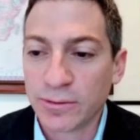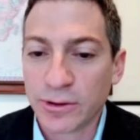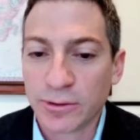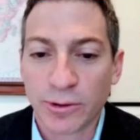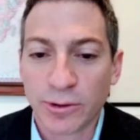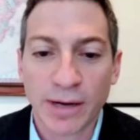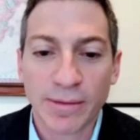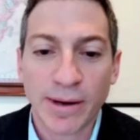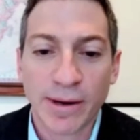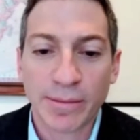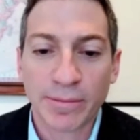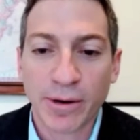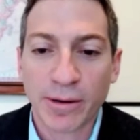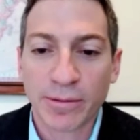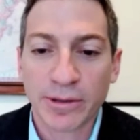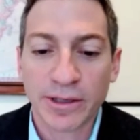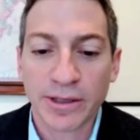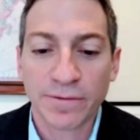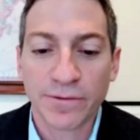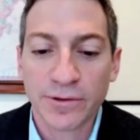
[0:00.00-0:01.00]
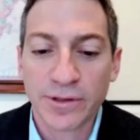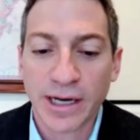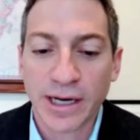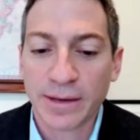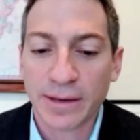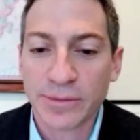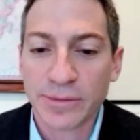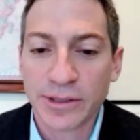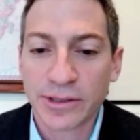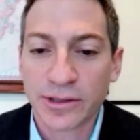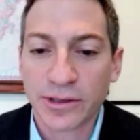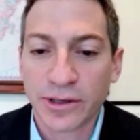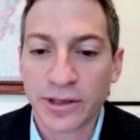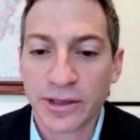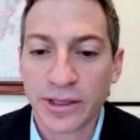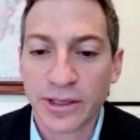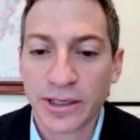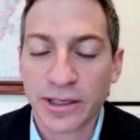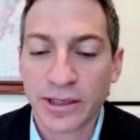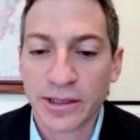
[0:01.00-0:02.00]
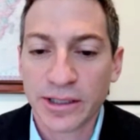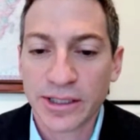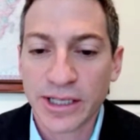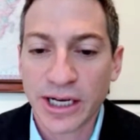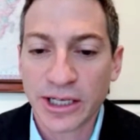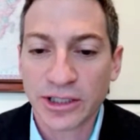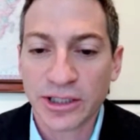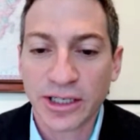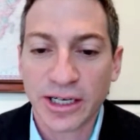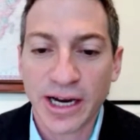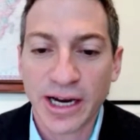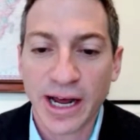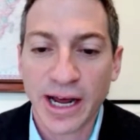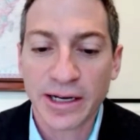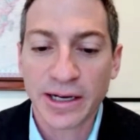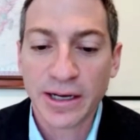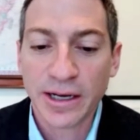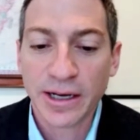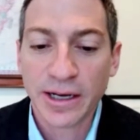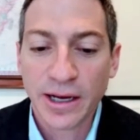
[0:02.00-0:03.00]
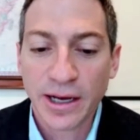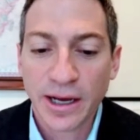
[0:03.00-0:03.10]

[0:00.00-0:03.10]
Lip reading: which will come up probably a few times during the session today.